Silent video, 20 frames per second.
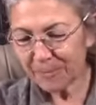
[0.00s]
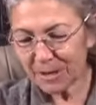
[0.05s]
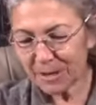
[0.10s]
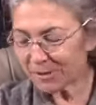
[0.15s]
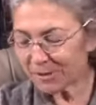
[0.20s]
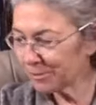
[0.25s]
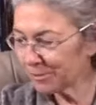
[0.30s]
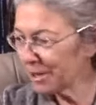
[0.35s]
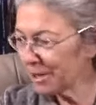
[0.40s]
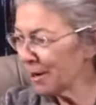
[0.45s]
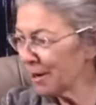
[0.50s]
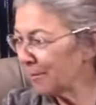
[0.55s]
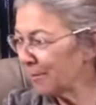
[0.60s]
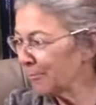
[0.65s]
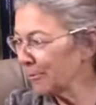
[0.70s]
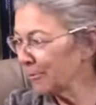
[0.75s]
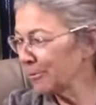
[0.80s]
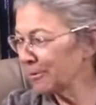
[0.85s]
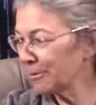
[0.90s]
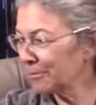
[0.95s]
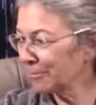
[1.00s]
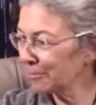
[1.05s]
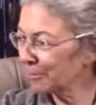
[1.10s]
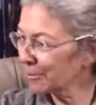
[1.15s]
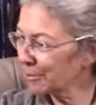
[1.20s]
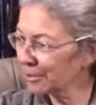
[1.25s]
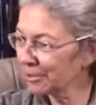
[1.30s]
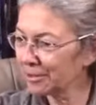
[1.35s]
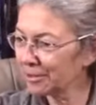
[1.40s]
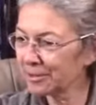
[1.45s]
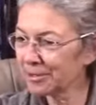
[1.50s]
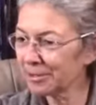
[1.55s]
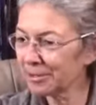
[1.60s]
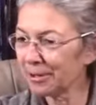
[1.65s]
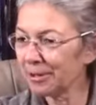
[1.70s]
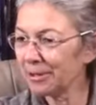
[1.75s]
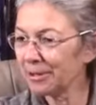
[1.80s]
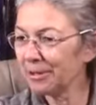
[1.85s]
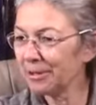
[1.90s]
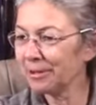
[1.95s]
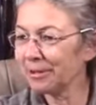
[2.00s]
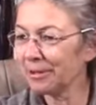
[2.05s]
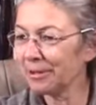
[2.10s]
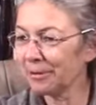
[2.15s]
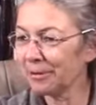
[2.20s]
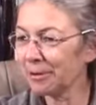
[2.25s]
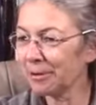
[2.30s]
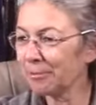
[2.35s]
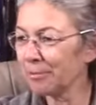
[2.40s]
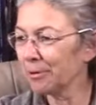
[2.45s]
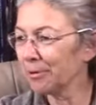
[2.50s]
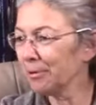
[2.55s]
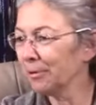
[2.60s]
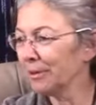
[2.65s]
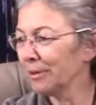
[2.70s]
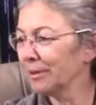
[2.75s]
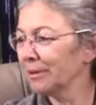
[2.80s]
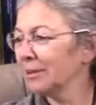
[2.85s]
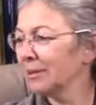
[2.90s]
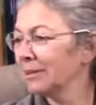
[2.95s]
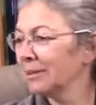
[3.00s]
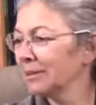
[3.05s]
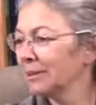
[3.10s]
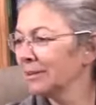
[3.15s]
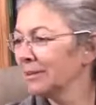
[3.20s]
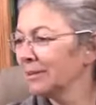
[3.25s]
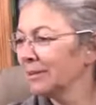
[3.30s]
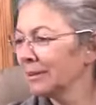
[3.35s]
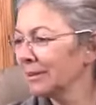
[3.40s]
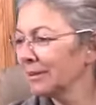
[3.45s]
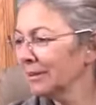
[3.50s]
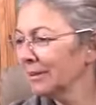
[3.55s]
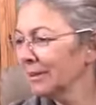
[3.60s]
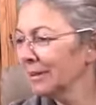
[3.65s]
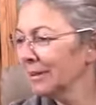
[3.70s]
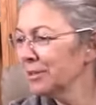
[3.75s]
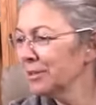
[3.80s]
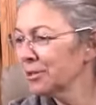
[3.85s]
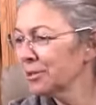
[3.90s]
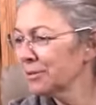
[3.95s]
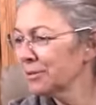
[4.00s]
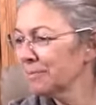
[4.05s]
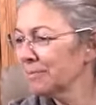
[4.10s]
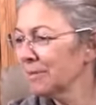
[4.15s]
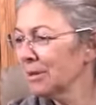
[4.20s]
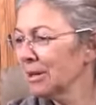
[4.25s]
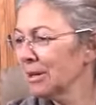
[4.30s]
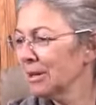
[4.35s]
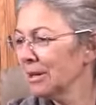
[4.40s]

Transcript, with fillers: so yeah, we're we're gonna start another quilt, and uh, it's just